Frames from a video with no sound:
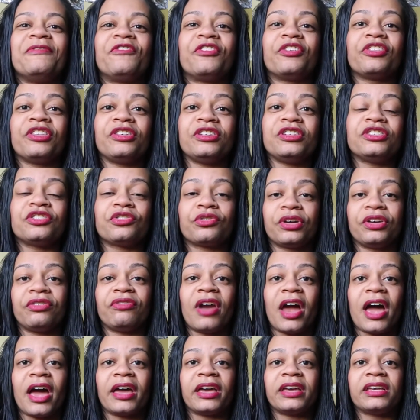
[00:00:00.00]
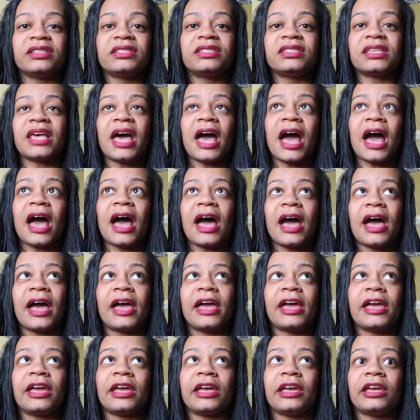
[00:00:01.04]
For these three rides,
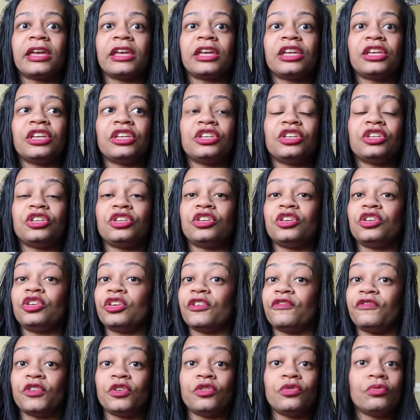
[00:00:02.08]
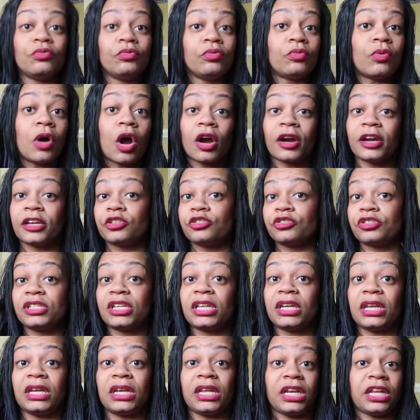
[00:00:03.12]
if you are
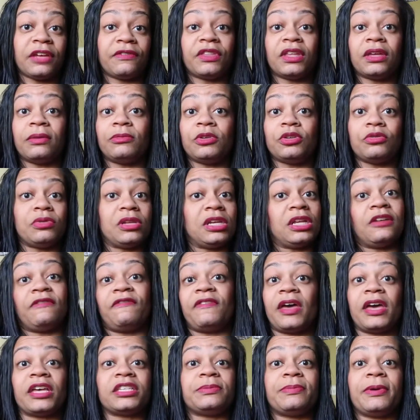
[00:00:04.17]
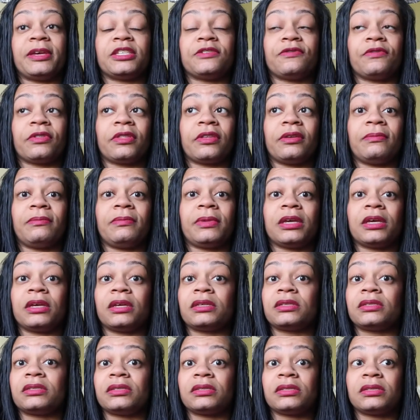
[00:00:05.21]
interested in any of them, you need a fast pass for them,
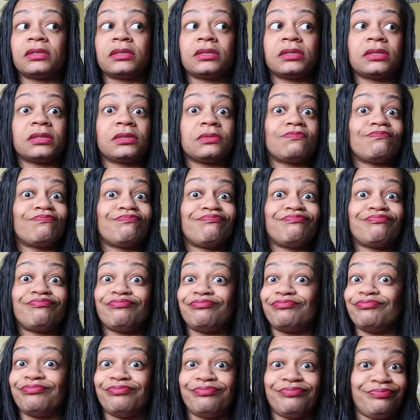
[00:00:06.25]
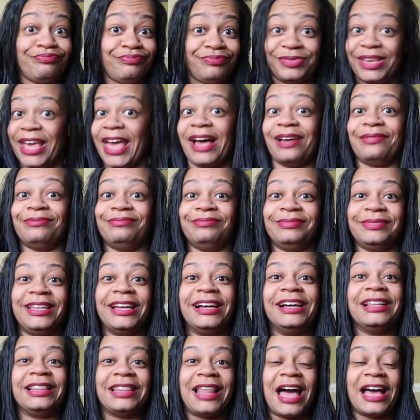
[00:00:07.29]
because yeah,
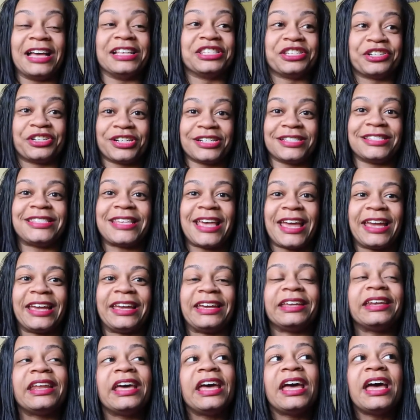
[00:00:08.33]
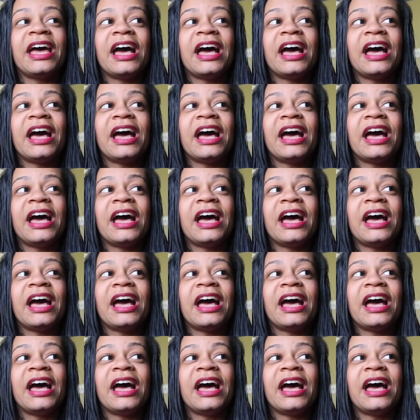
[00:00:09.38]
the lines are insane.